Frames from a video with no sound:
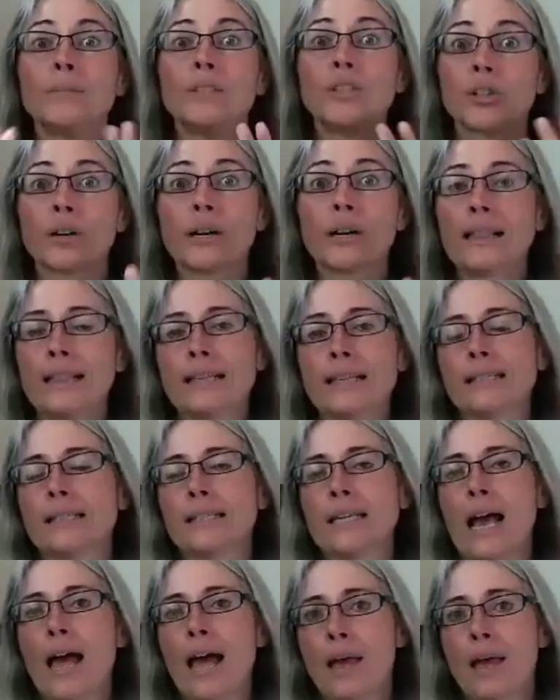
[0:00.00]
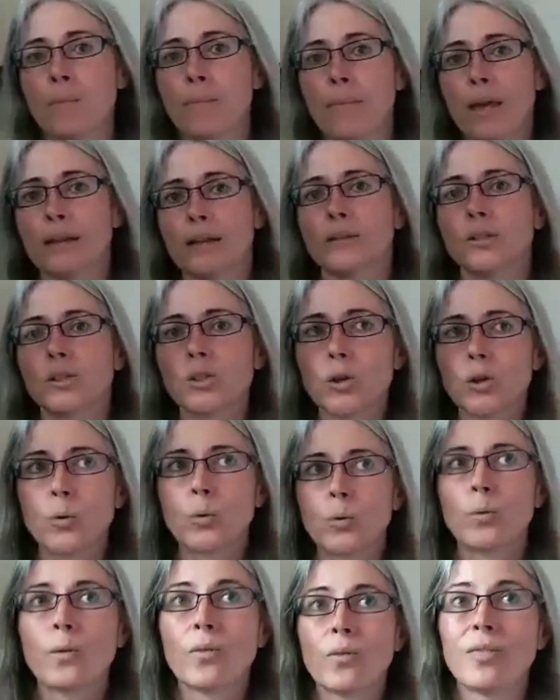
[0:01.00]
during this time. And
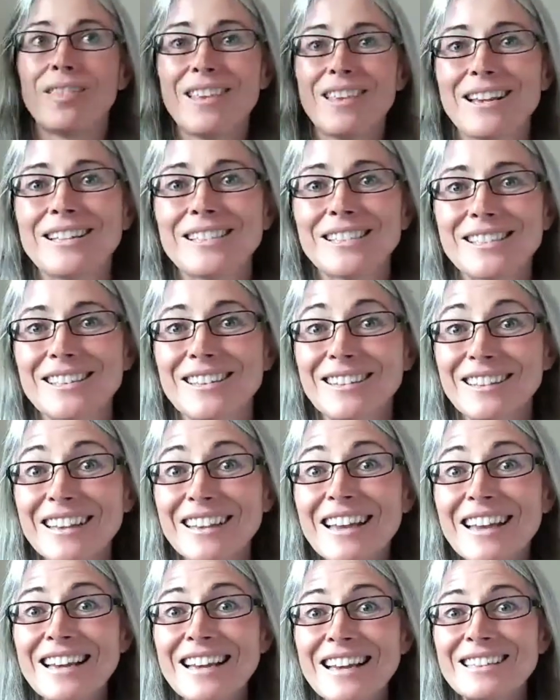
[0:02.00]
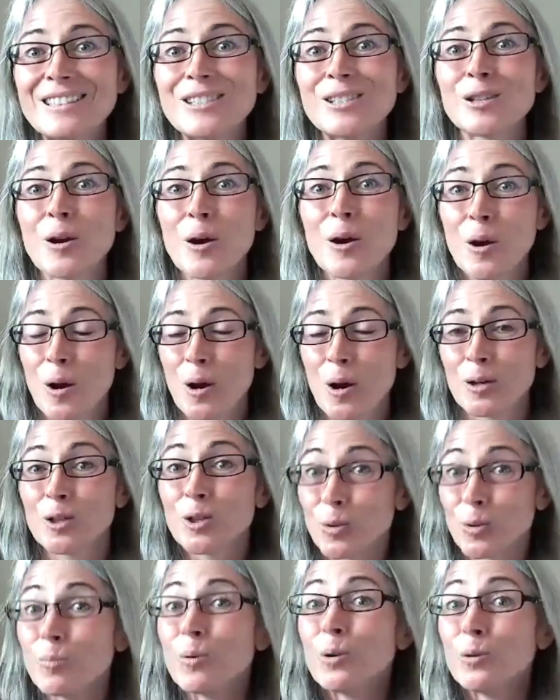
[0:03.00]
so this leads
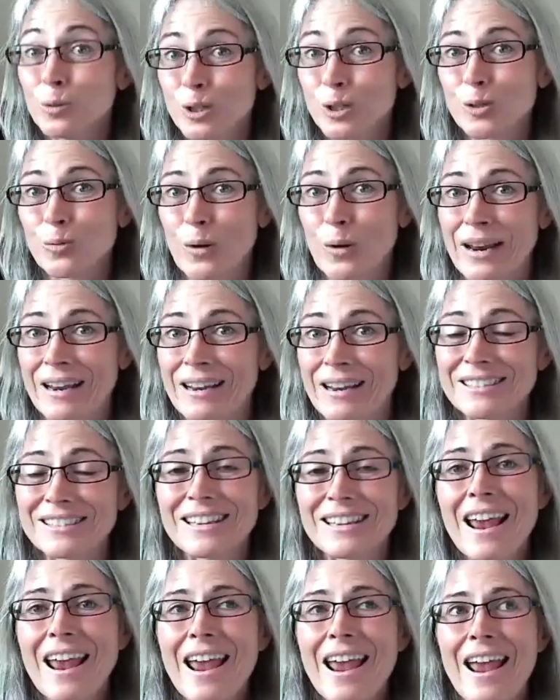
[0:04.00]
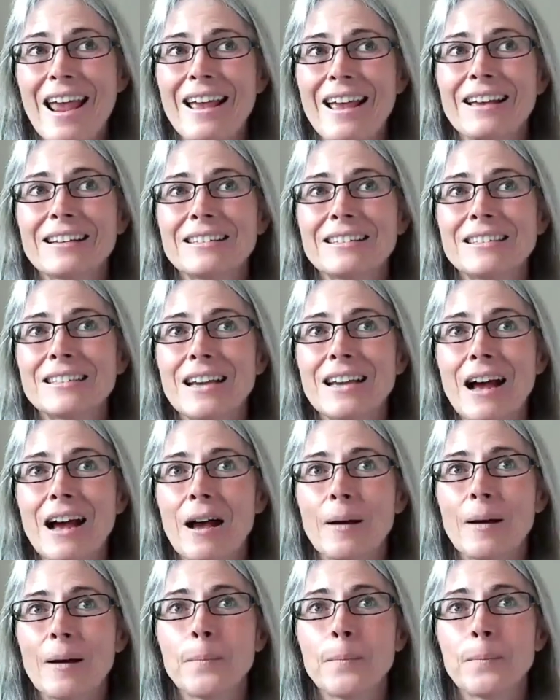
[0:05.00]
to mood swings. And
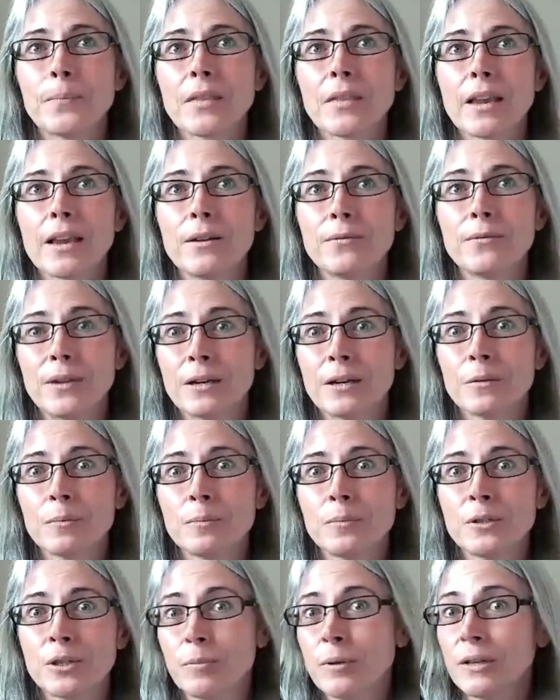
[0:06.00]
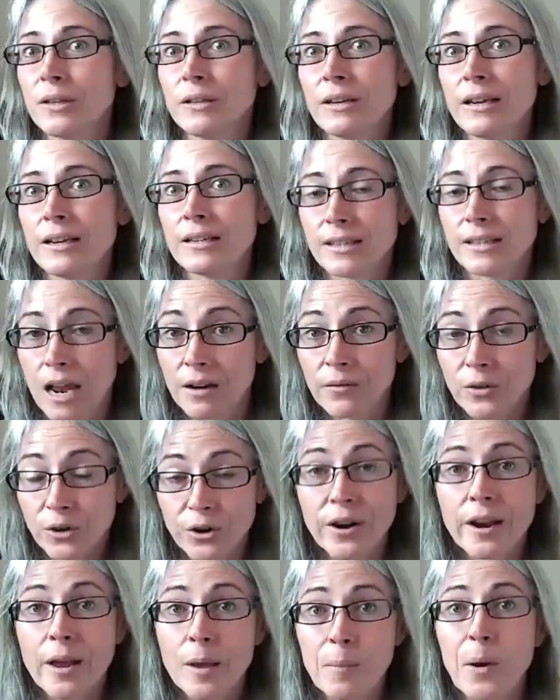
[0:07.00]
if irritability is kind of
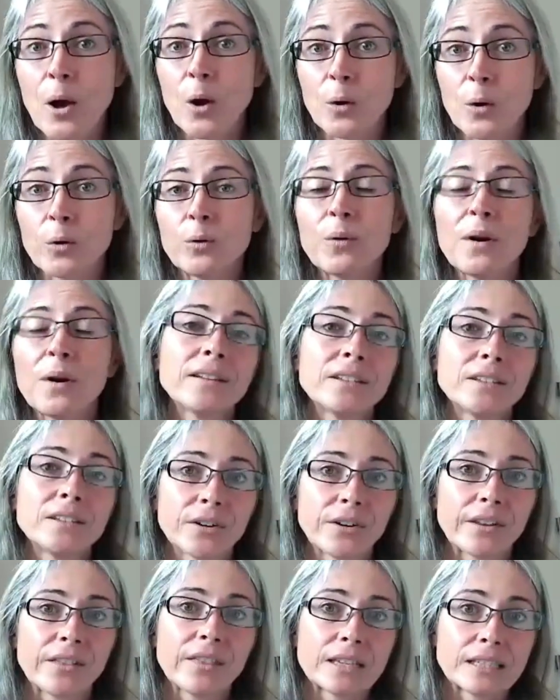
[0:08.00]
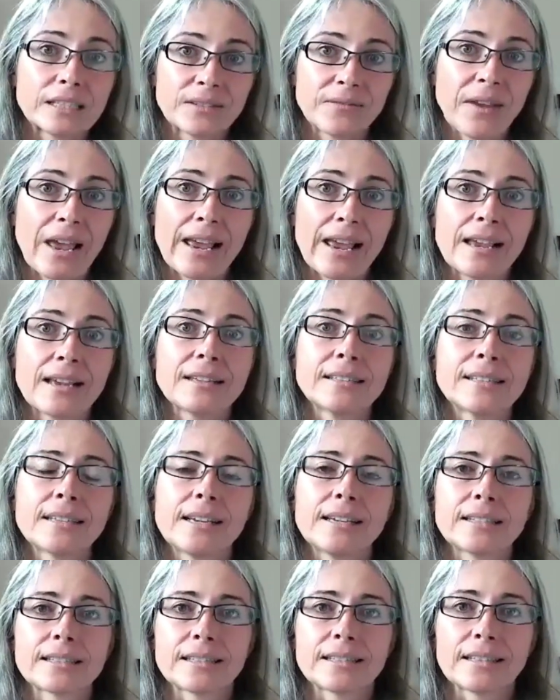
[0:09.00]
your MO during this phase,
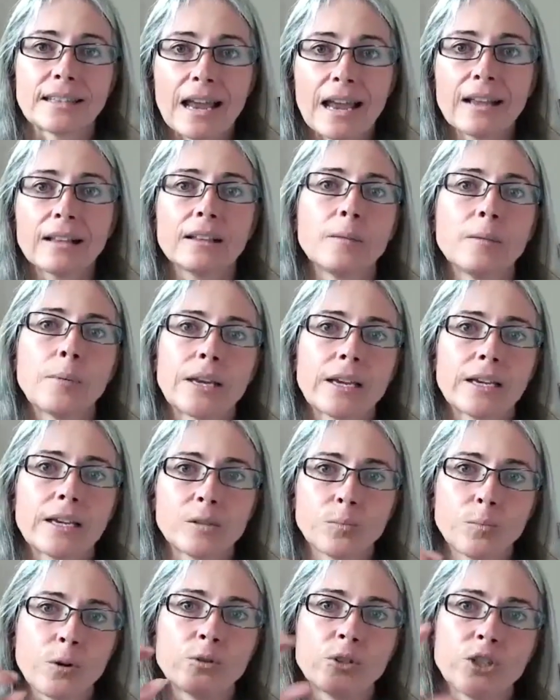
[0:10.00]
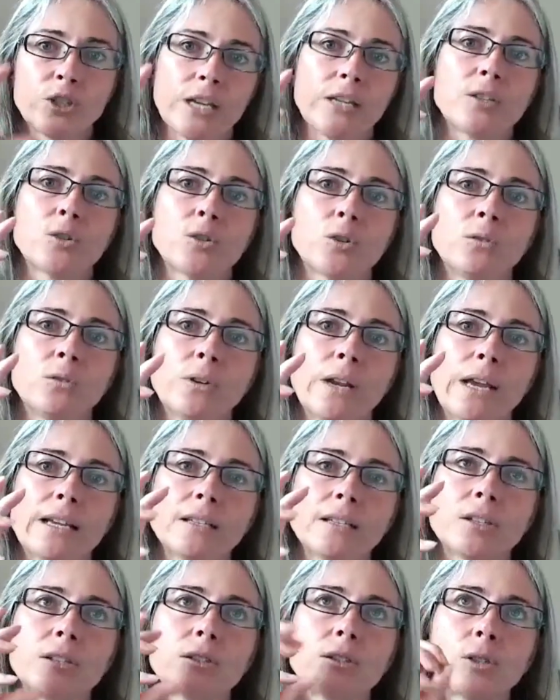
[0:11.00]
is likely because progesterone
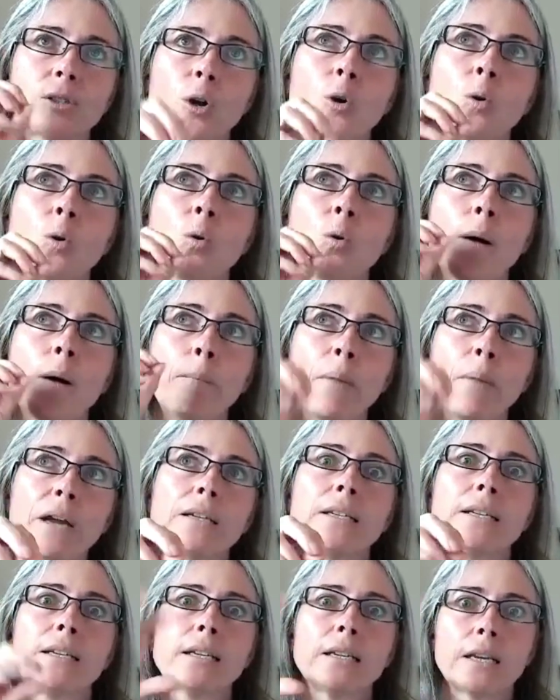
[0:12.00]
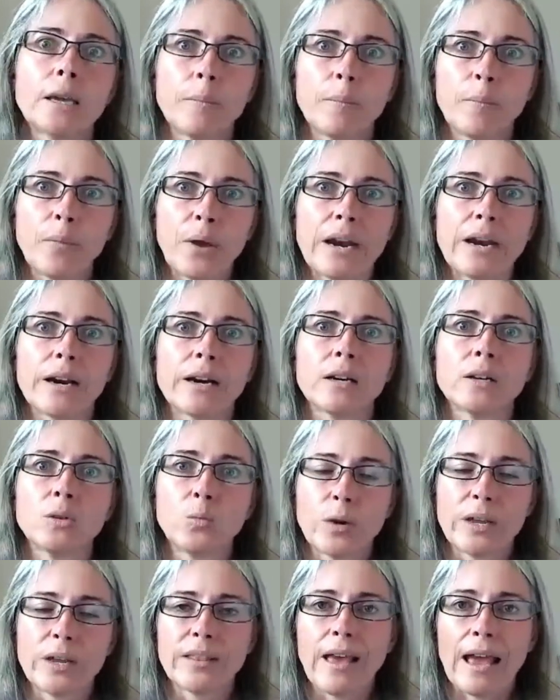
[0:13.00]
is so abundant compared
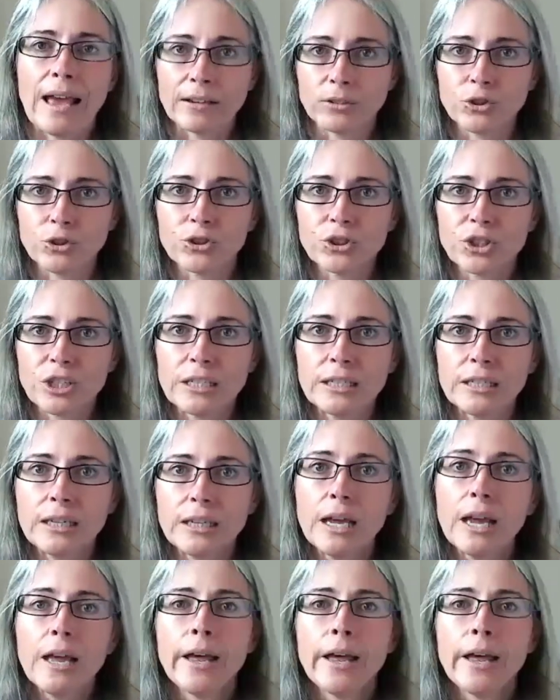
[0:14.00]
with estrogen,